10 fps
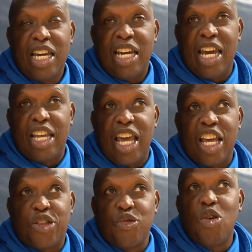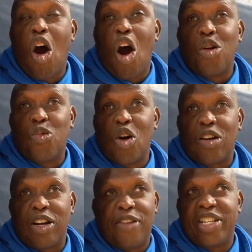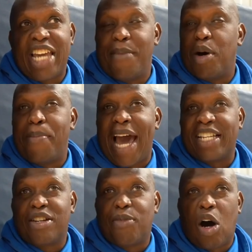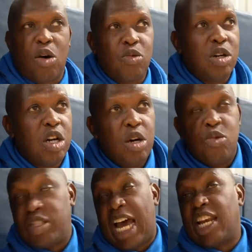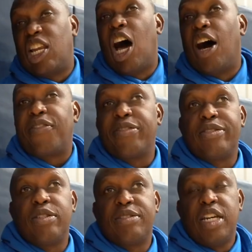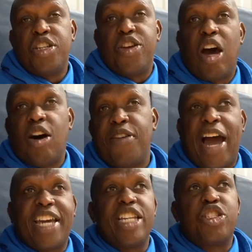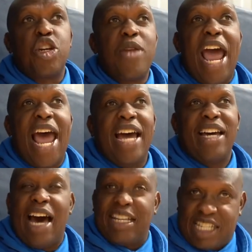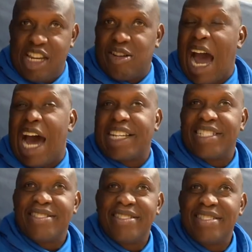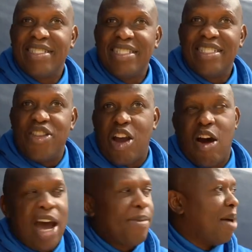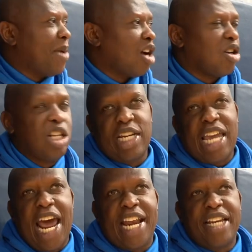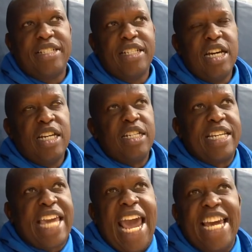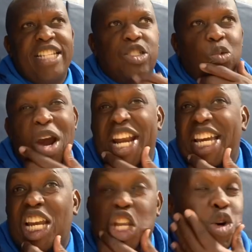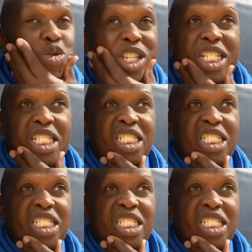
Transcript: and through hard work of the game of basketball, which I love. You know, if I can do that, I still got it. You know, I'm not going to look at it to gauge winning and losing.